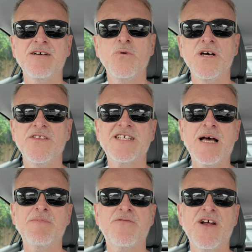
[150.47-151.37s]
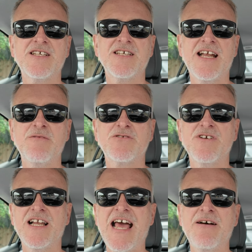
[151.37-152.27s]
weren't the type of friends that I was
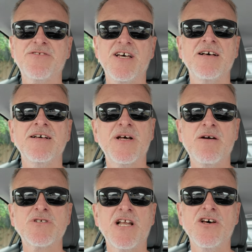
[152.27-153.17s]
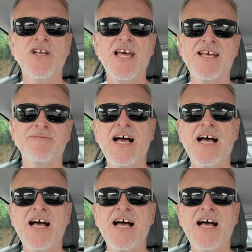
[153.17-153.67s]
really after. But I was lonely.